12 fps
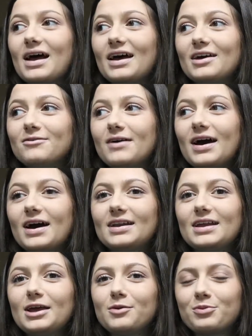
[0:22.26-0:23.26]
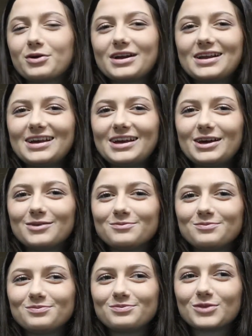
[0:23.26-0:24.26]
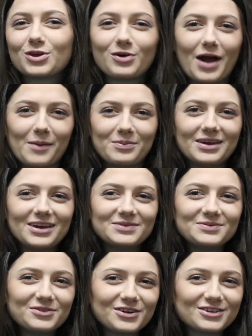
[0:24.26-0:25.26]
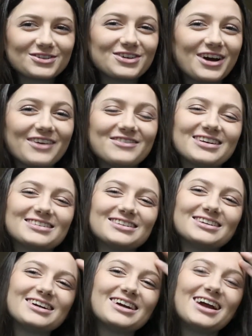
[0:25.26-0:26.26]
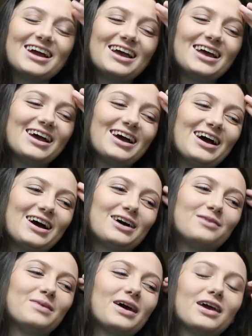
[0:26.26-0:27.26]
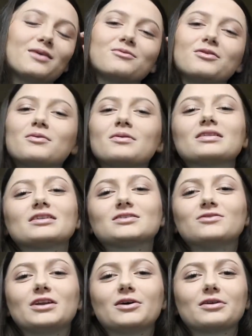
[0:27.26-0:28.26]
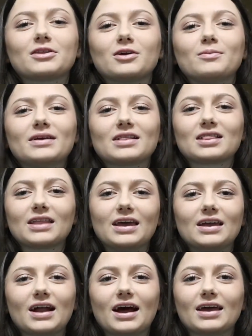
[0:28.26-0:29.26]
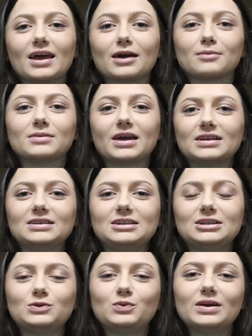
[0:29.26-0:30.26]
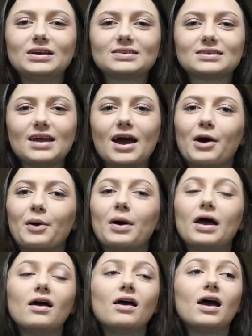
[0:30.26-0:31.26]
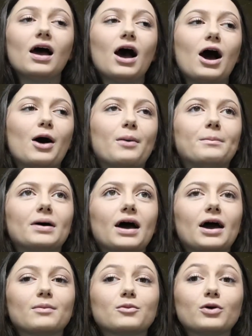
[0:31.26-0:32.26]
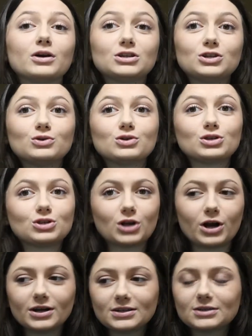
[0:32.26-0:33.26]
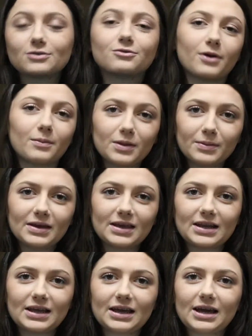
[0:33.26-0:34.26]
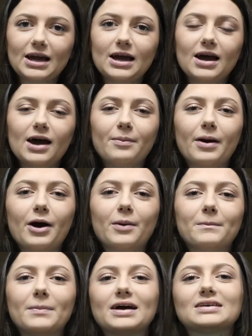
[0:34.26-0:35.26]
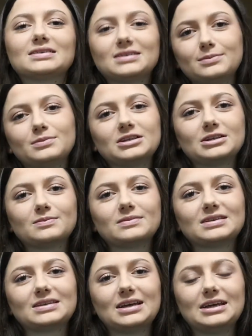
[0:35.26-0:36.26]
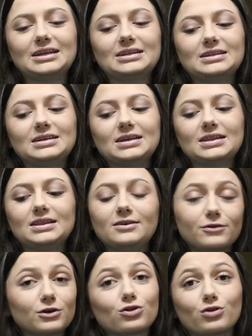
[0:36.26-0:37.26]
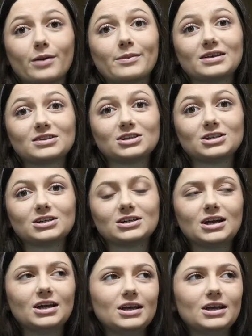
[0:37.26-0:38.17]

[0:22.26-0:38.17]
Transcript: I have had a pretty crappy first trimester. I am filming this video a little bit late. I am 19 weeks now, but I'm going to start from the beginning about my symptoms in the first trimester.